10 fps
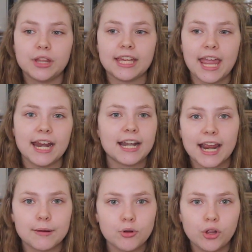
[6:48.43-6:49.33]
like ate an
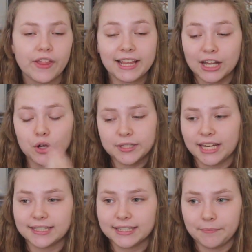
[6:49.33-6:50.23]
animal and like that goes
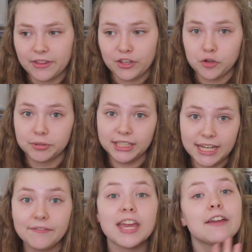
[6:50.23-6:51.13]
against something that you believe.